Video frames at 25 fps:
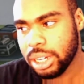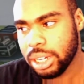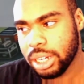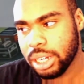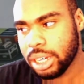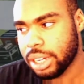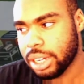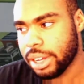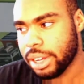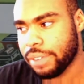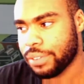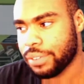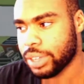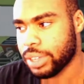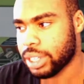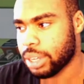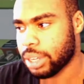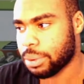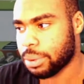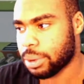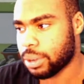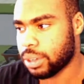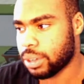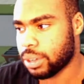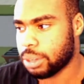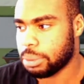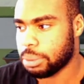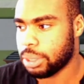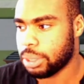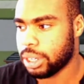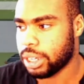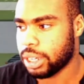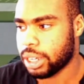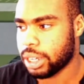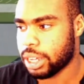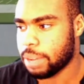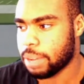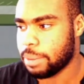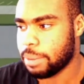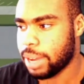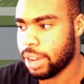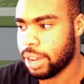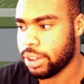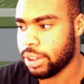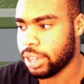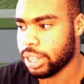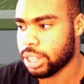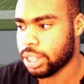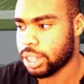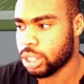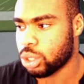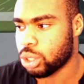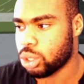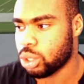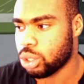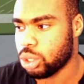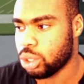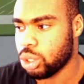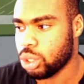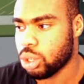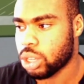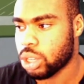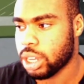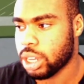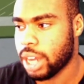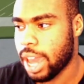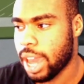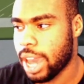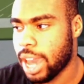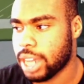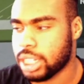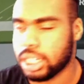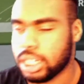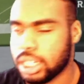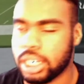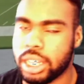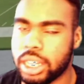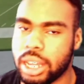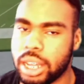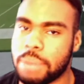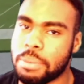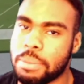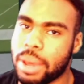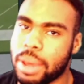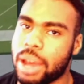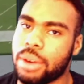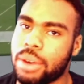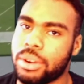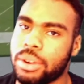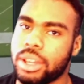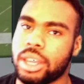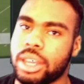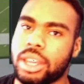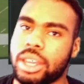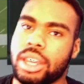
the defense that we're going to be coming out in, because you can actually come out